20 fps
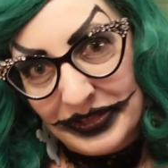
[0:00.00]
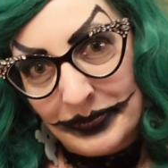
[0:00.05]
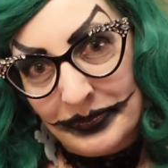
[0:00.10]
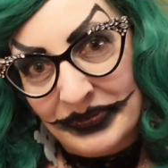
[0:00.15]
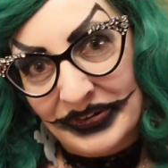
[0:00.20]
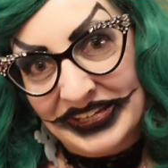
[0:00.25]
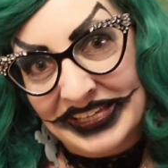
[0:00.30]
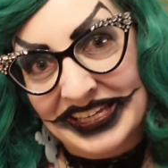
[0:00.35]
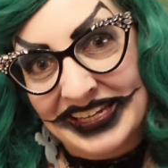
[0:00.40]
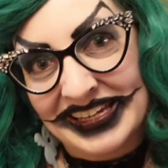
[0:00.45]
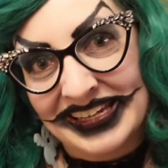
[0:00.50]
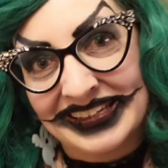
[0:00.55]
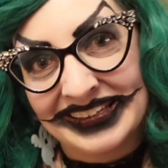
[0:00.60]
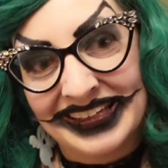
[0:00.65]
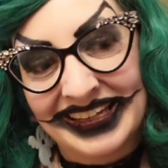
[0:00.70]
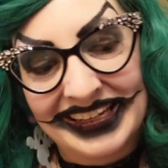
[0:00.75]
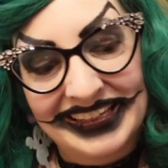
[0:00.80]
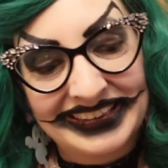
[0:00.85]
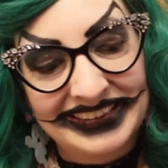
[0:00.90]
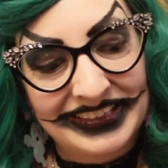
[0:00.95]
bring it in
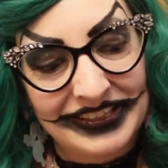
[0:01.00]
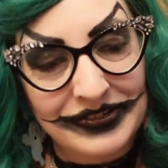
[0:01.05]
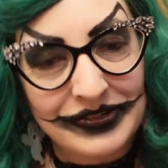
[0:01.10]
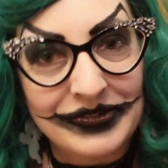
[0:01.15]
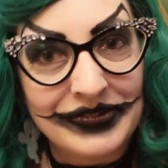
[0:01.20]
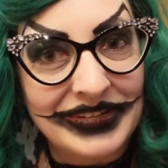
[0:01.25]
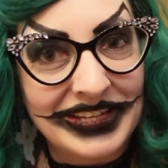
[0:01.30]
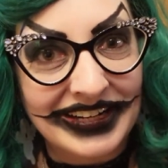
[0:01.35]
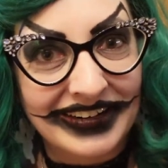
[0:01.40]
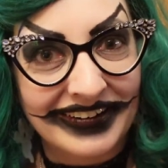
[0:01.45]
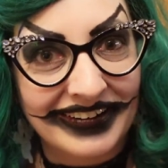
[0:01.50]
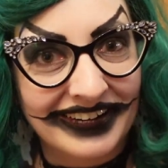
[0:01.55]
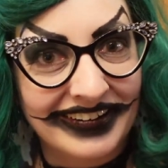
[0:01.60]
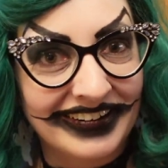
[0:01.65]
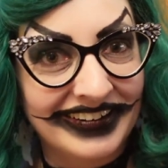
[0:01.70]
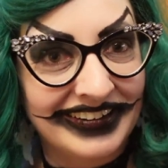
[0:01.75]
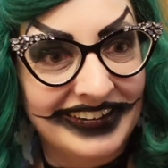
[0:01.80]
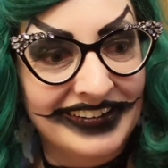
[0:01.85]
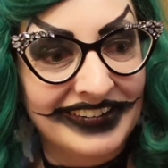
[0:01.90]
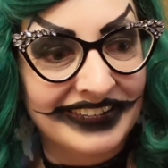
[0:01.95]
like the new year,
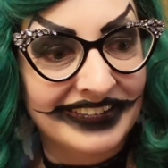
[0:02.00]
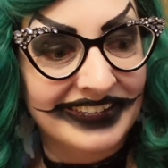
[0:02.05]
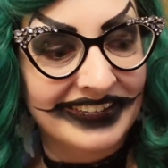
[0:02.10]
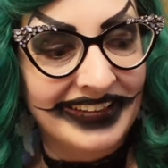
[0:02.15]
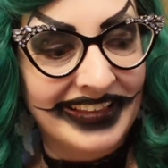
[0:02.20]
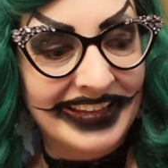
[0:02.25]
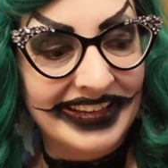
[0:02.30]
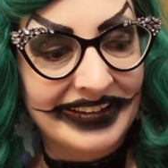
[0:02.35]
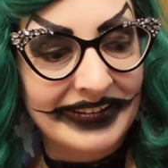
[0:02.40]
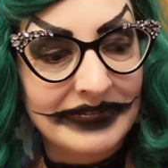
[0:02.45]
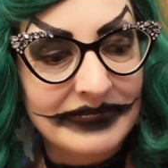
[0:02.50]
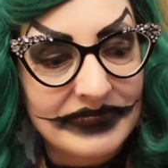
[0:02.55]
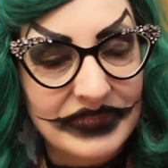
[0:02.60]
they'll like